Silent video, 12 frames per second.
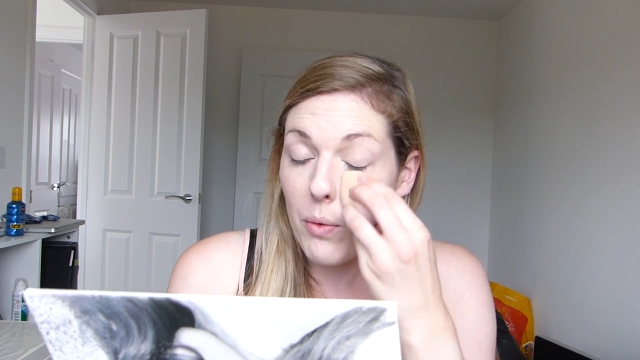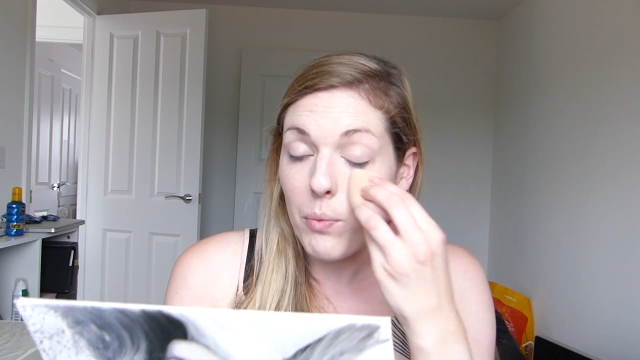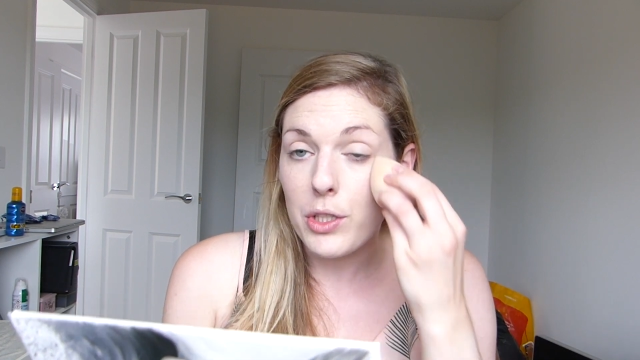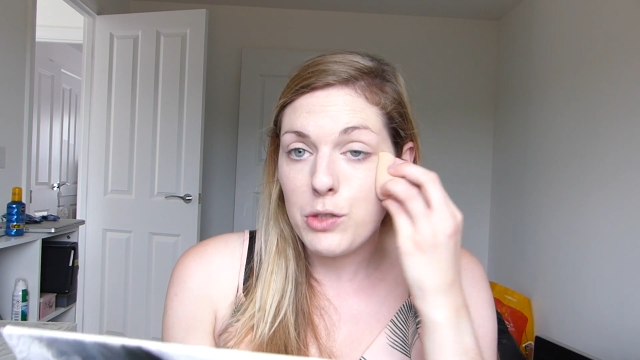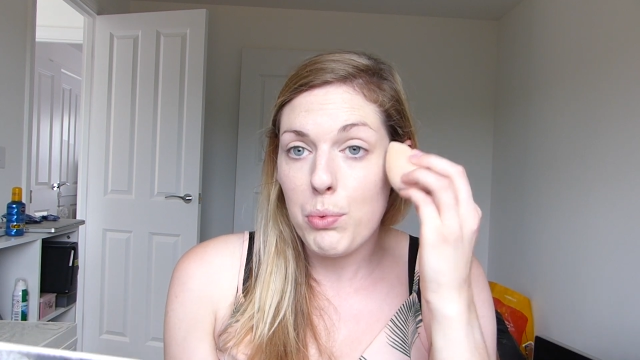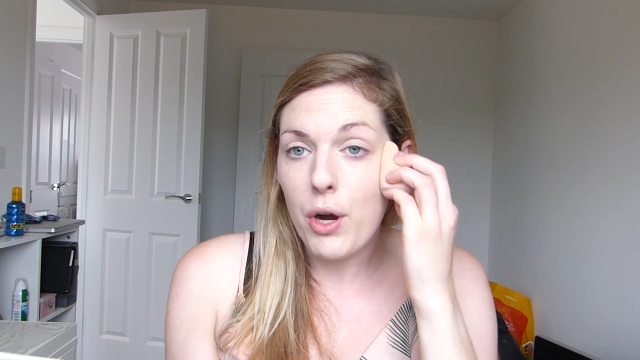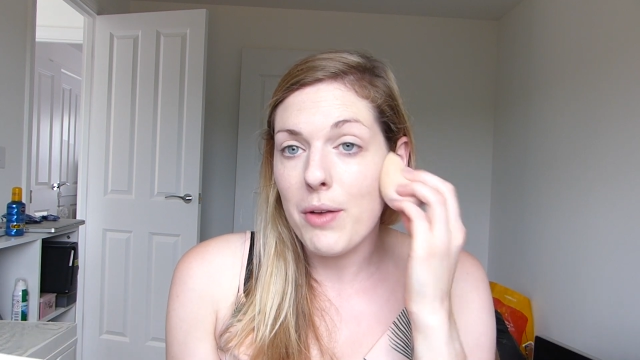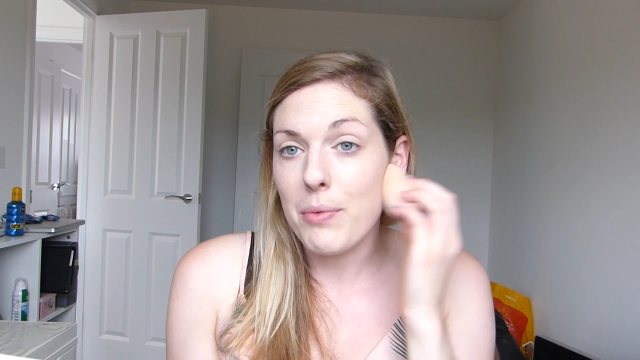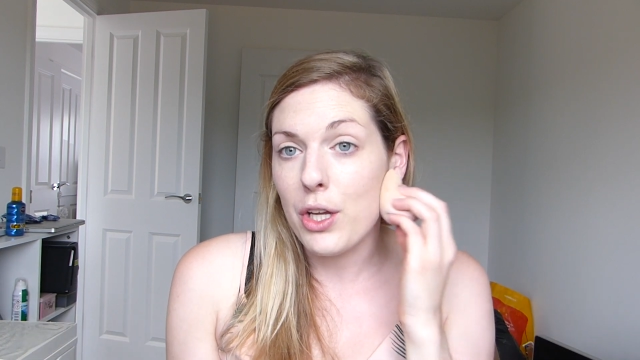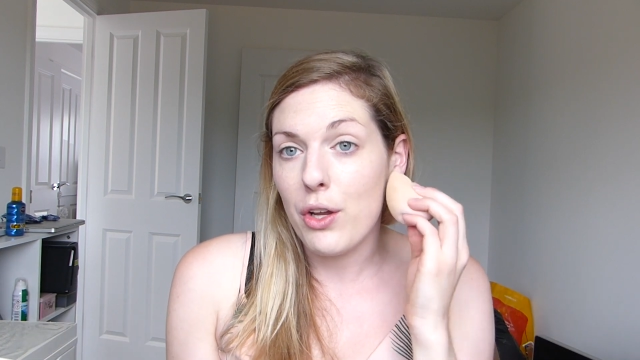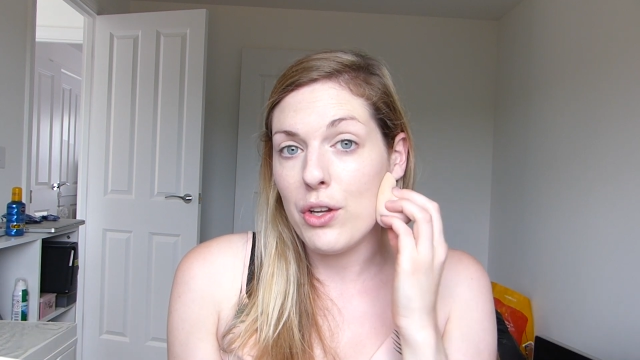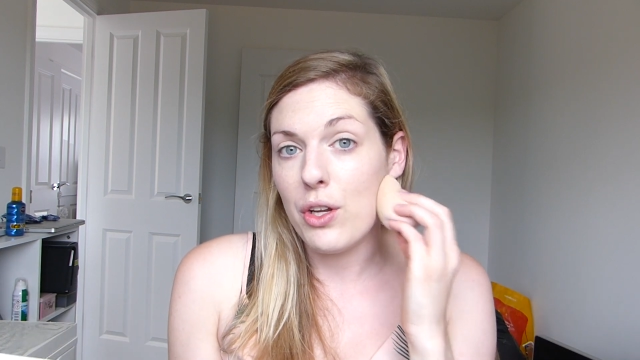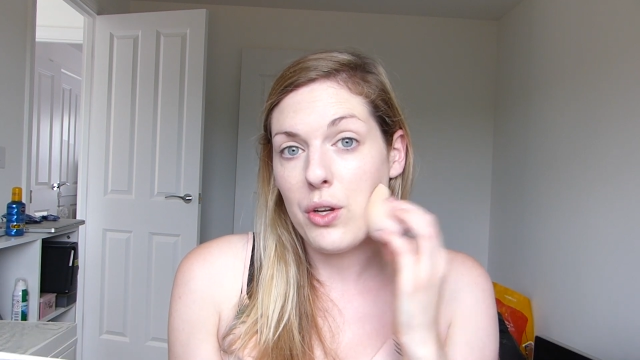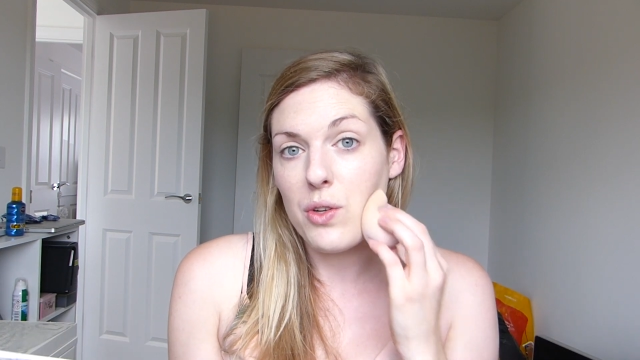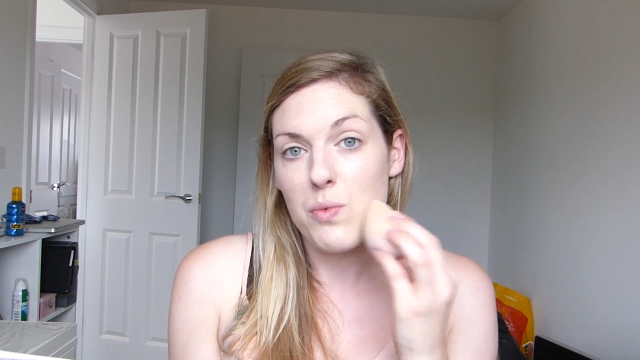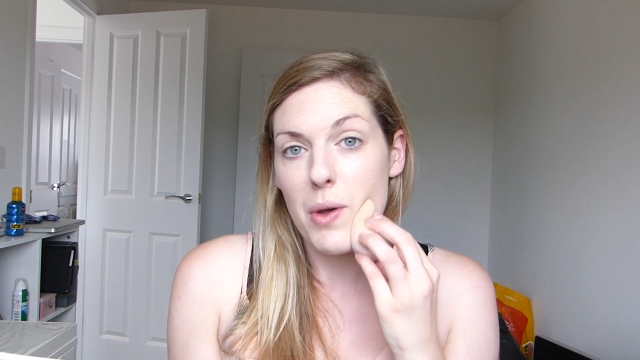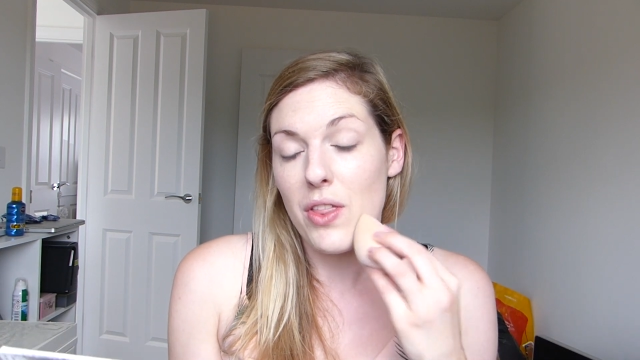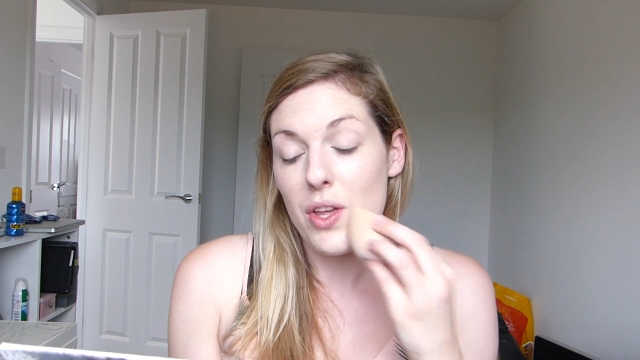on which primer you
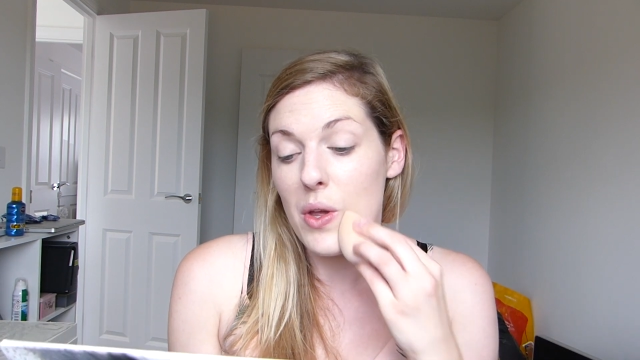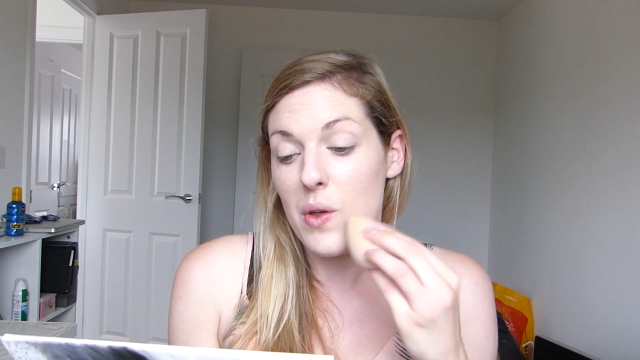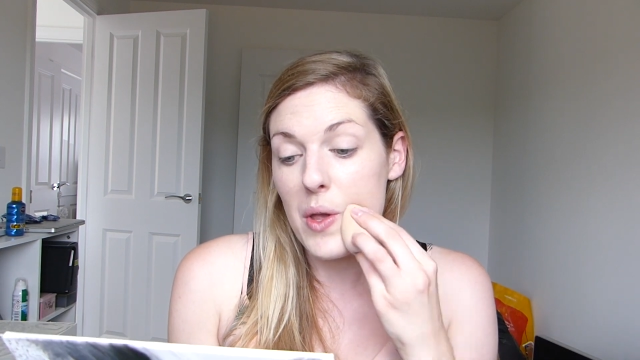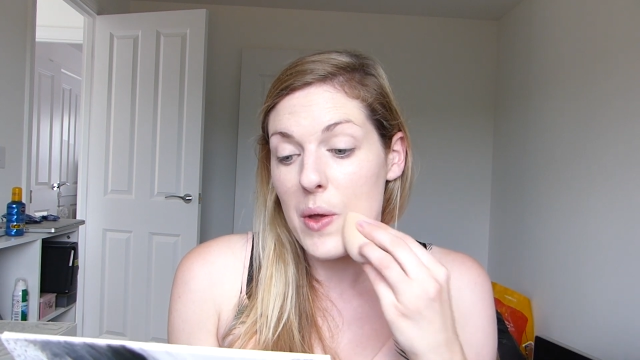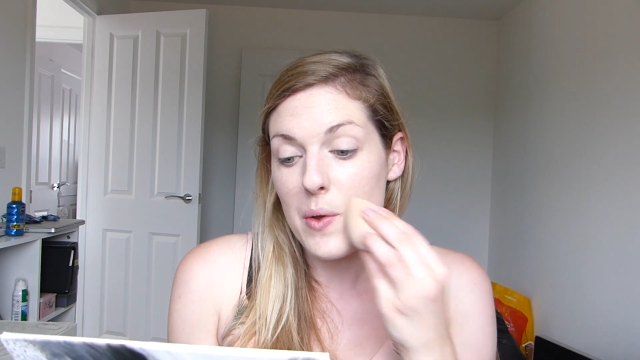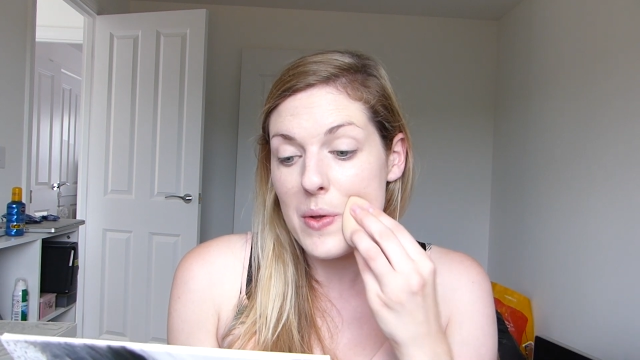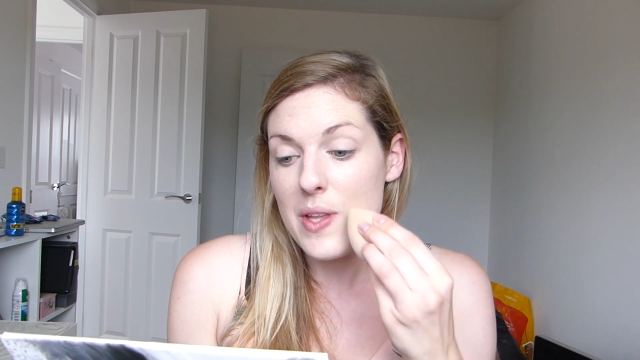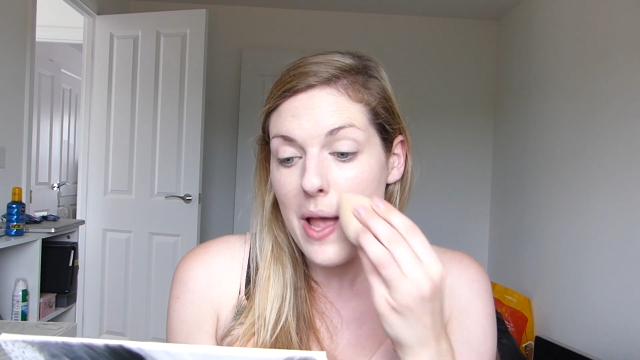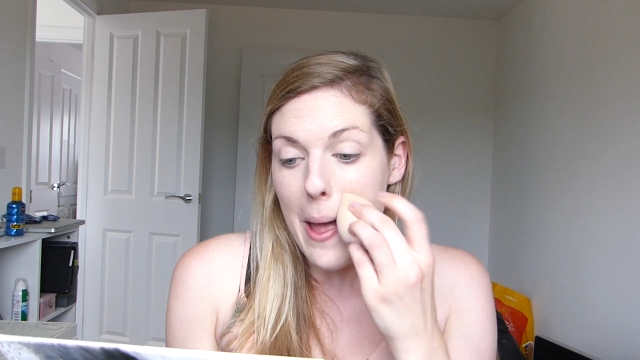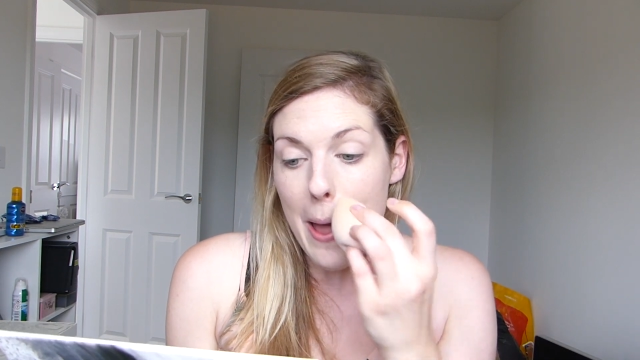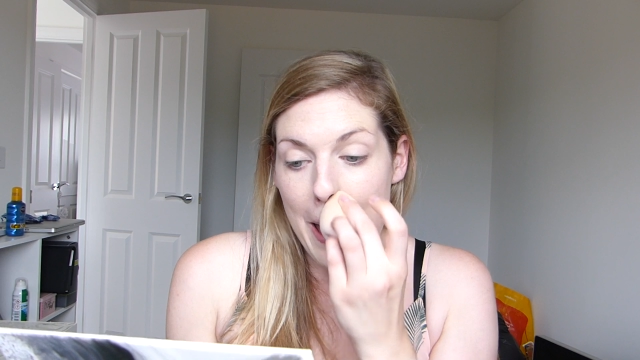use, whether you use